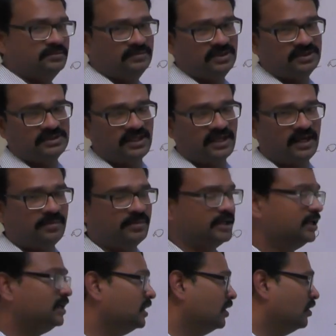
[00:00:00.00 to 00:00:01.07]
these are
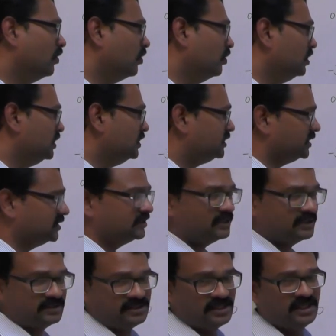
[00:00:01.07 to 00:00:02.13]
happening. Only thing,
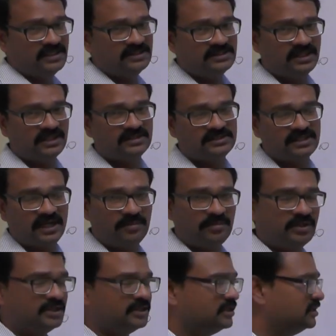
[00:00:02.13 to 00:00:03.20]
the change that is
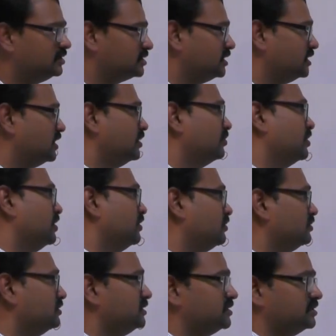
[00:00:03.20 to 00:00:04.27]
happening in discrete time
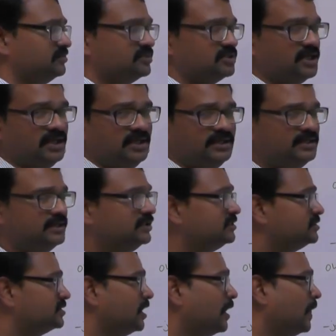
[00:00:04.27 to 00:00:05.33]
control systems
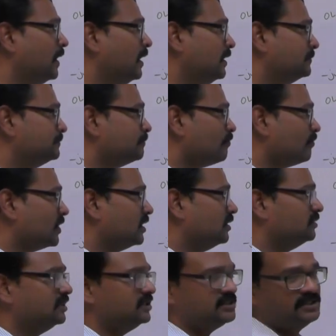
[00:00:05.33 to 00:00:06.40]
is
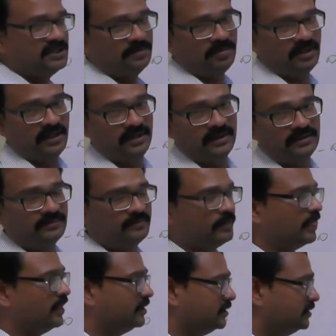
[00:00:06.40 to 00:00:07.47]
this z-plane. That